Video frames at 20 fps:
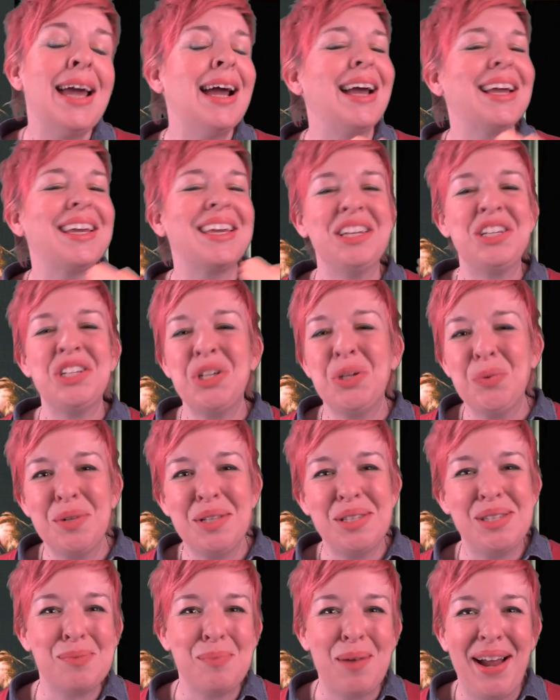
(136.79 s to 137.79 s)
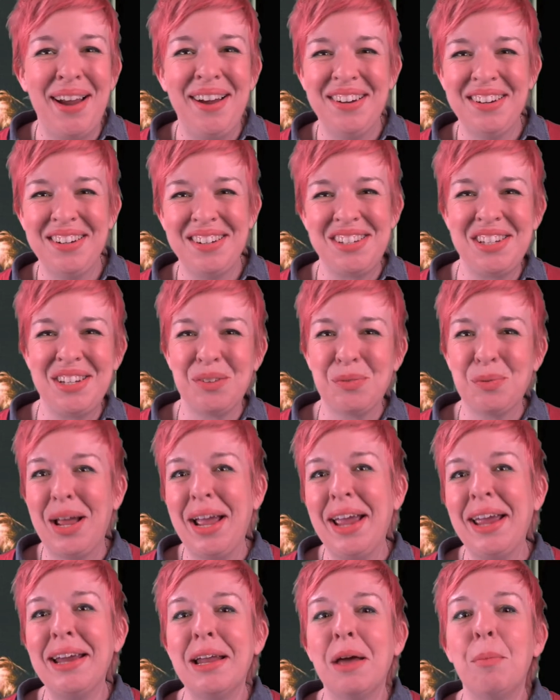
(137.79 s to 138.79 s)
and get you inspired to
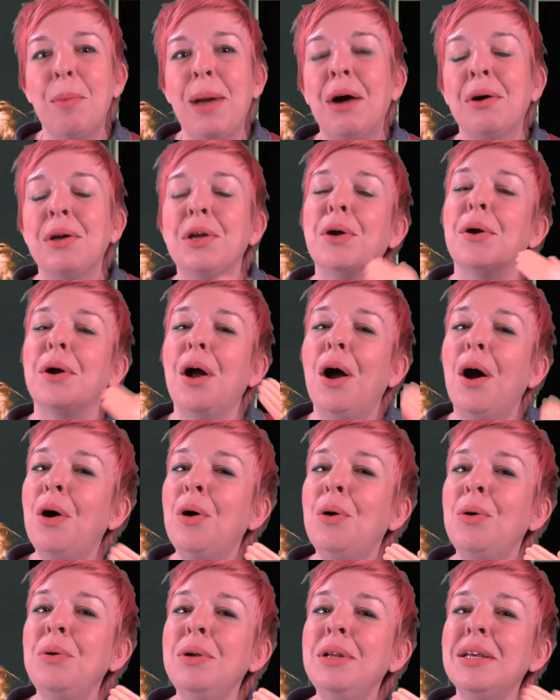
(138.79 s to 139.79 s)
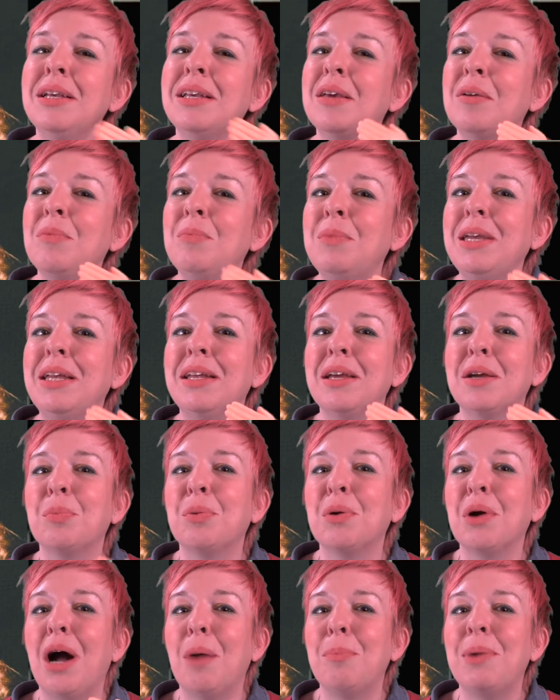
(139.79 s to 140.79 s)
write about your own comedic
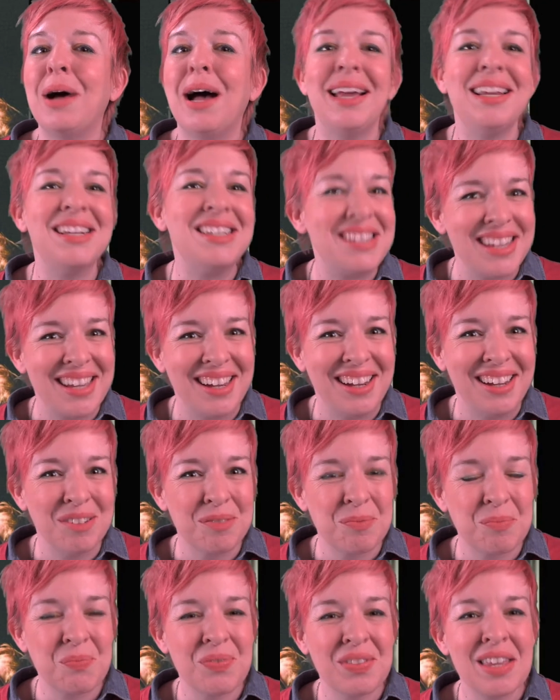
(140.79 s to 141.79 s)
prop idea.